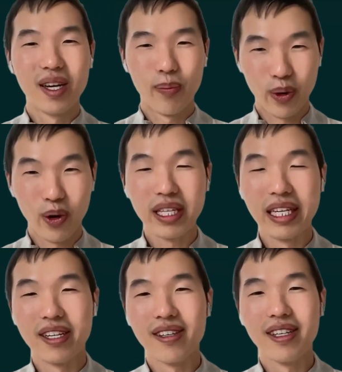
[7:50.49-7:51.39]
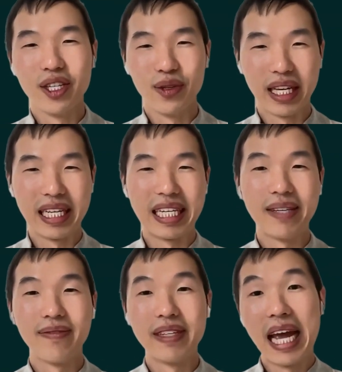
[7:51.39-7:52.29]
Per year, you can
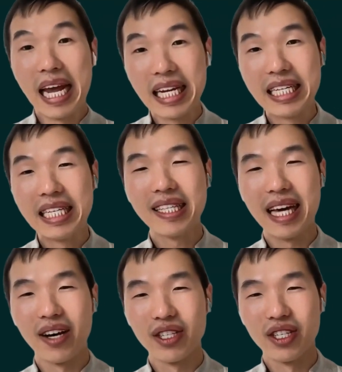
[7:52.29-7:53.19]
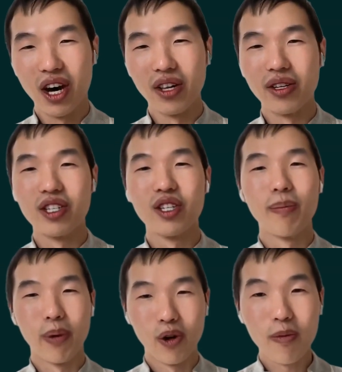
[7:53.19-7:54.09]
gift $18,000
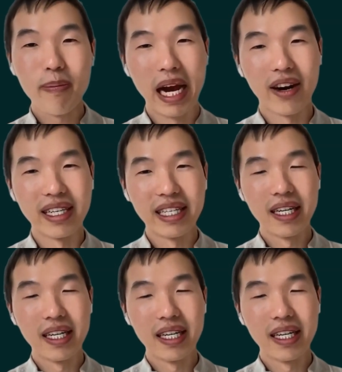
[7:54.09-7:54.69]
per parent